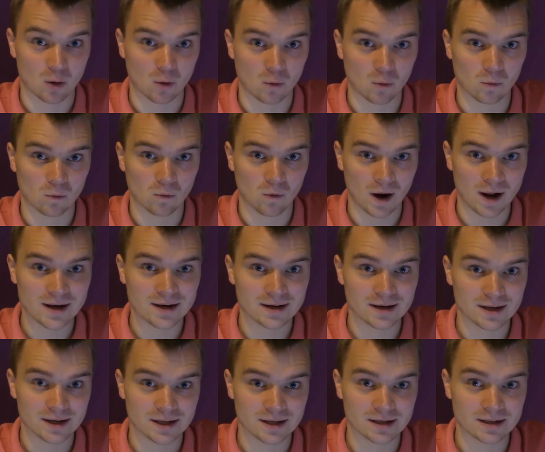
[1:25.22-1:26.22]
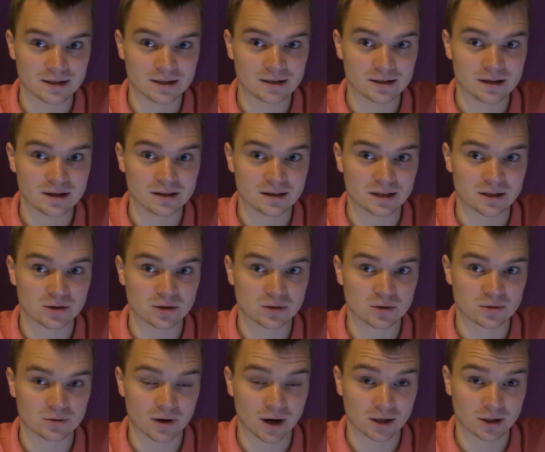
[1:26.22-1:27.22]
what is the
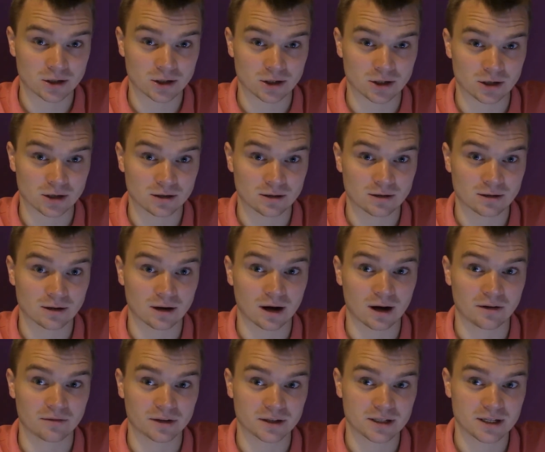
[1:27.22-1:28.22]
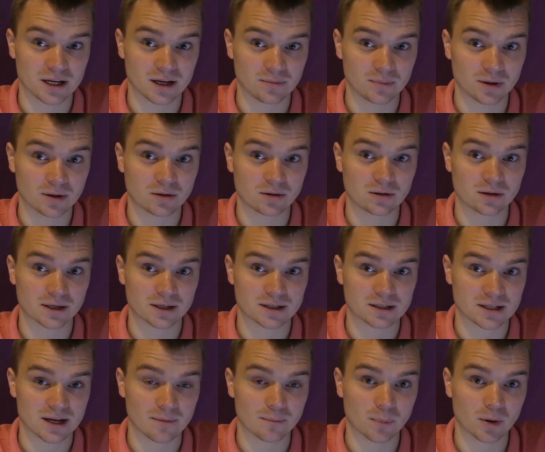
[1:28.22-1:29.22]
structure of a typical
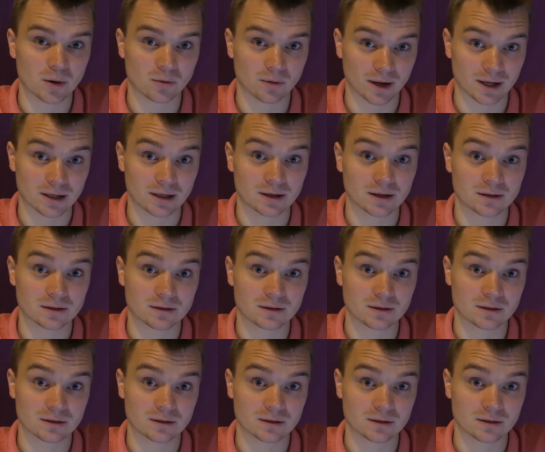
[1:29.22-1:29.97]
extemporaneous